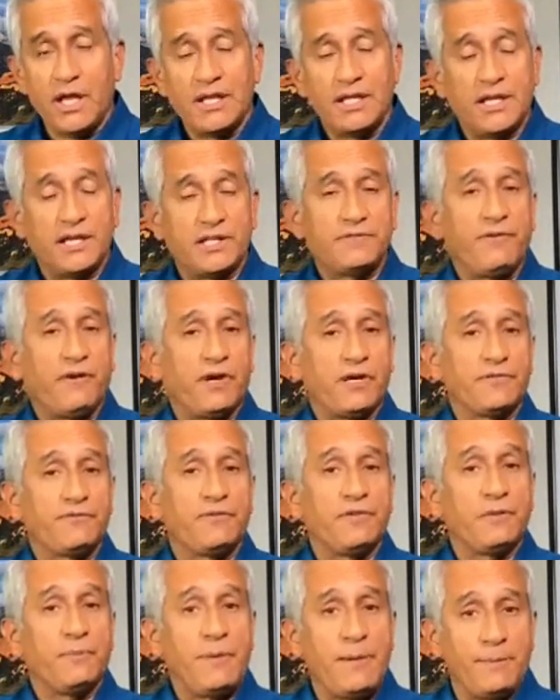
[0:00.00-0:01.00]
Now, as far as
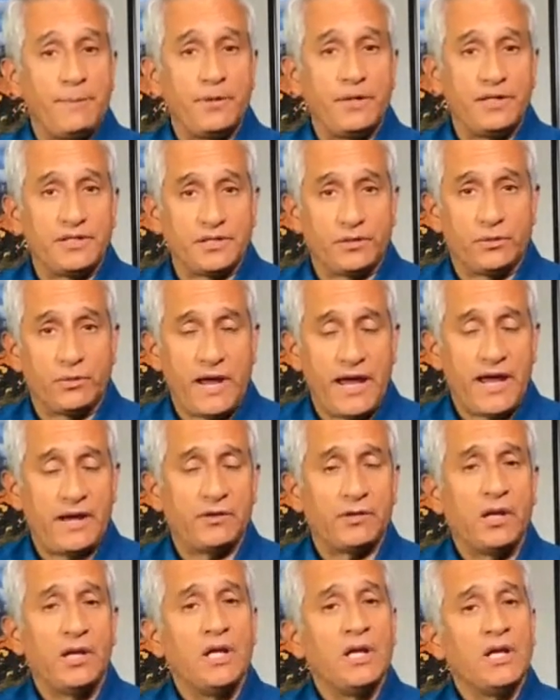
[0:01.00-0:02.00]
for the people he's
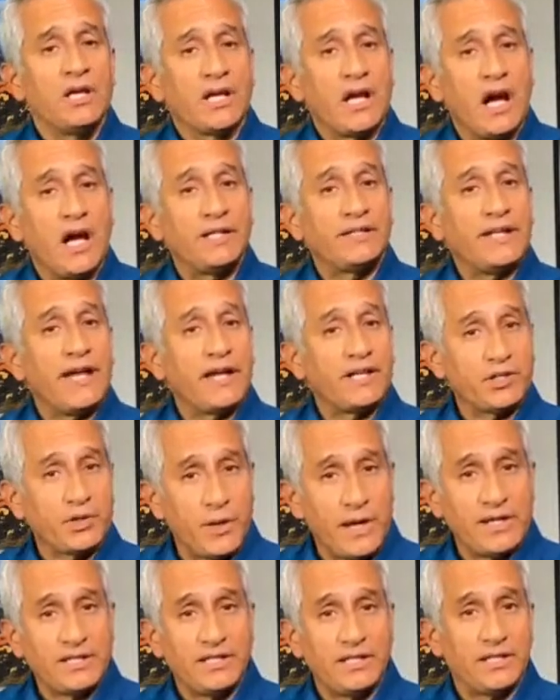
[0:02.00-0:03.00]
around, contact
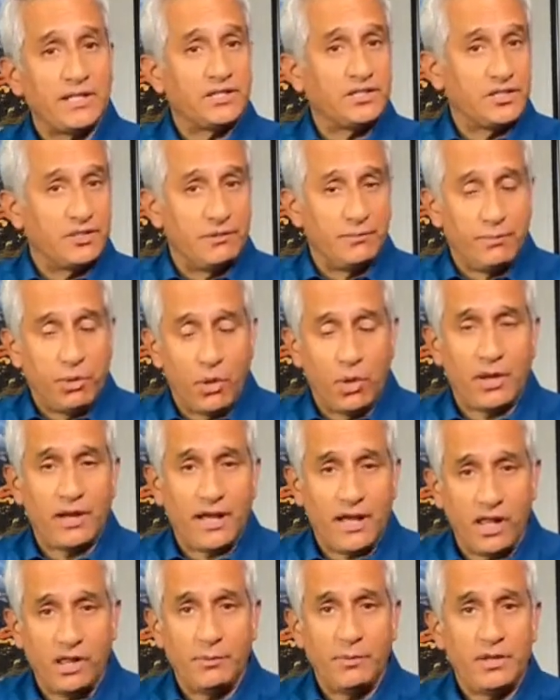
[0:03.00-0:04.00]
tracing is an important
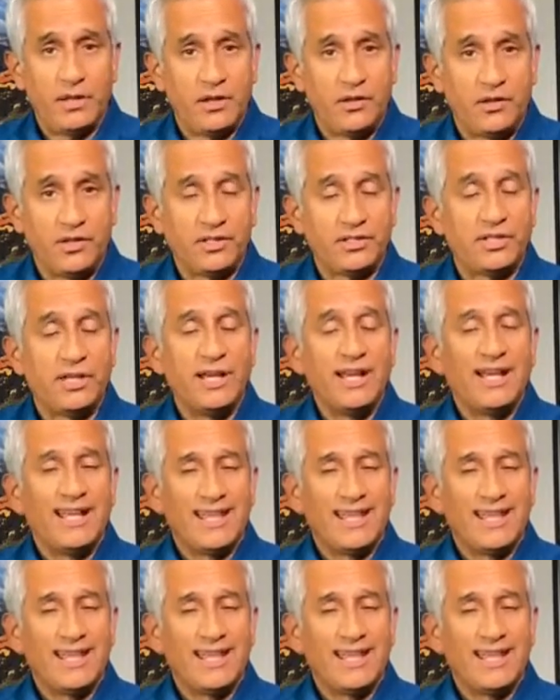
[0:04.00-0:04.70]
element of this.